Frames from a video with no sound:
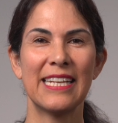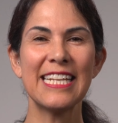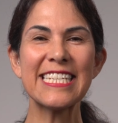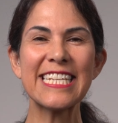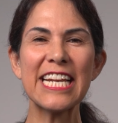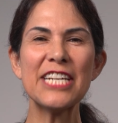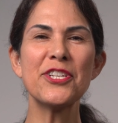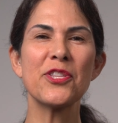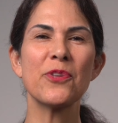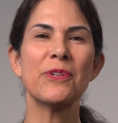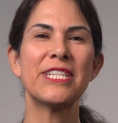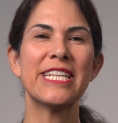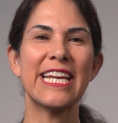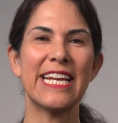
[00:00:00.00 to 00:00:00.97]
Let's get into the
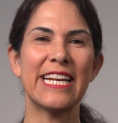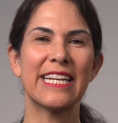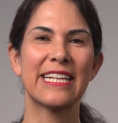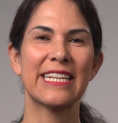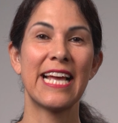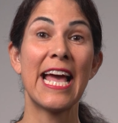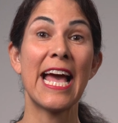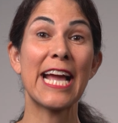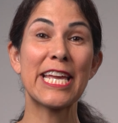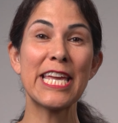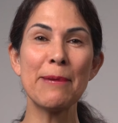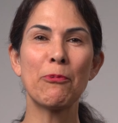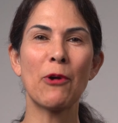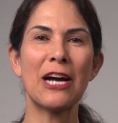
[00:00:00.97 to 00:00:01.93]
routine and
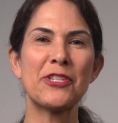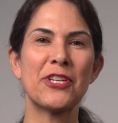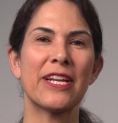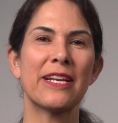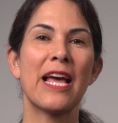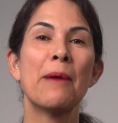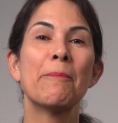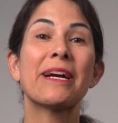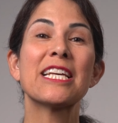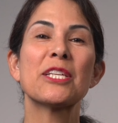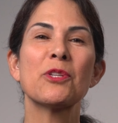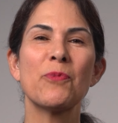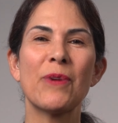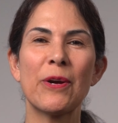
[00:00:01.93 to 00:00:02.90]
keep watching because
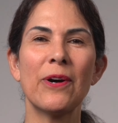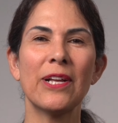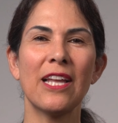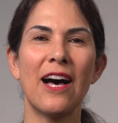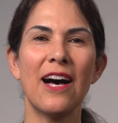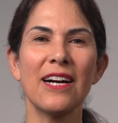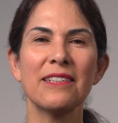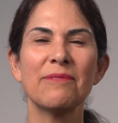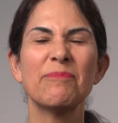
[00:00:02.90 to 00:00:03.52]
as we go along,